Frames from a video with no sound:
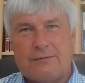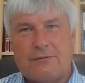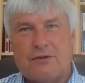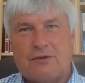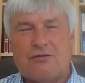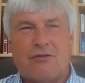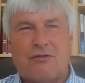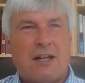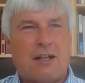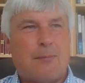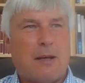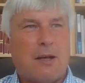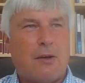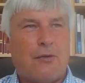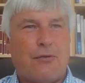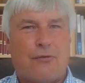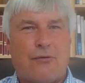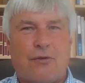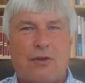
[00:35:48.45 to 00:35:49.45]
So it's around
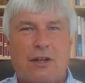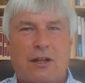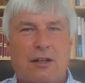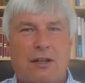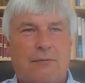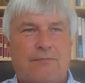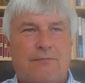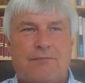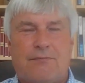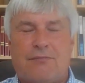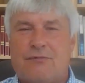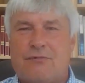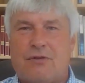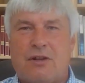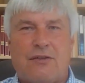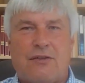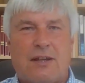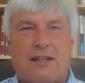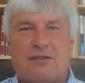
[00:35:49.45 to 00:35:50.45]
about
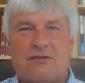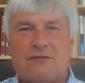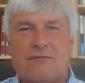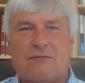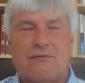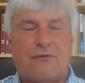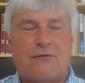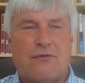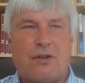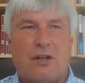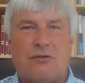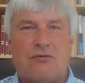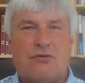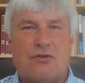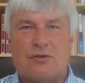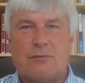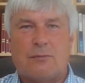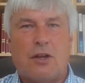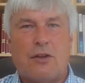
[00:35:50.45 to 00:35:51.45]

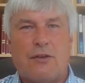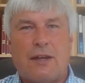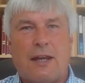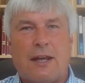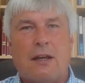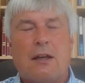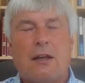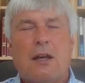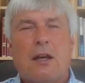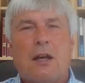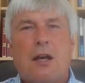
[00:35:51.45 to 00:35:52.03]
3,300, something like that.